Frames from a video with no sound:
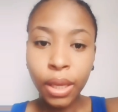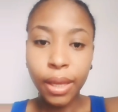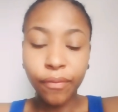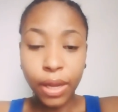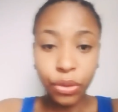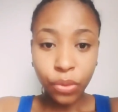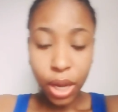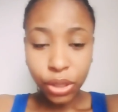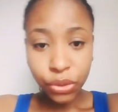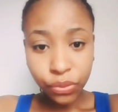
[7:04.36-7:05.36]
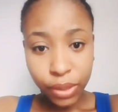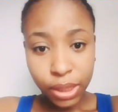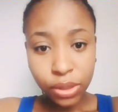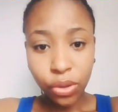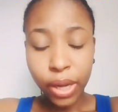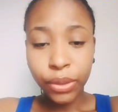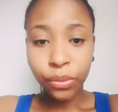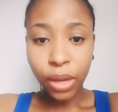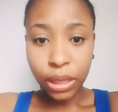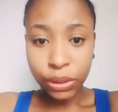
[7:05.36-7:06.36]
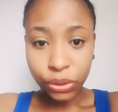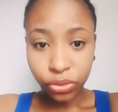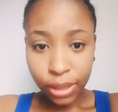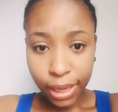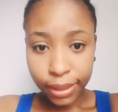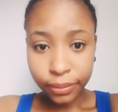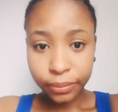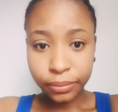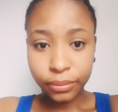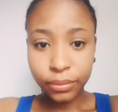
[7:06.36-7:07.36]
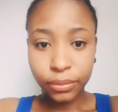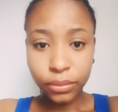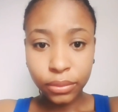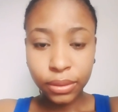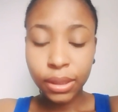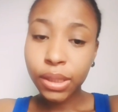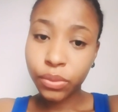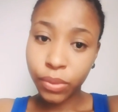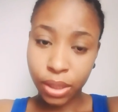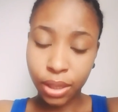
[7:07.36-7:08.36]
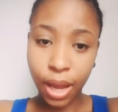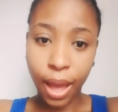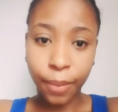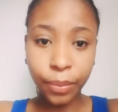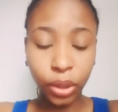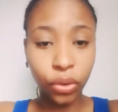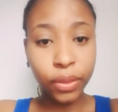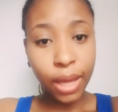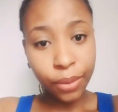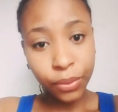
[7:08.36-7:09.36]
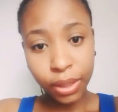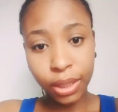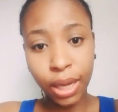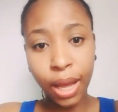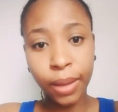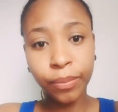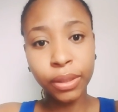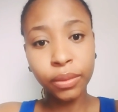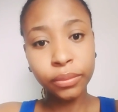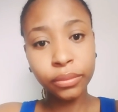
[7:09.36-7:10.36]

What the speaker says: If I knew how to do this or I knew how to do that, this wouldn't have happened or that wouldn't have happened.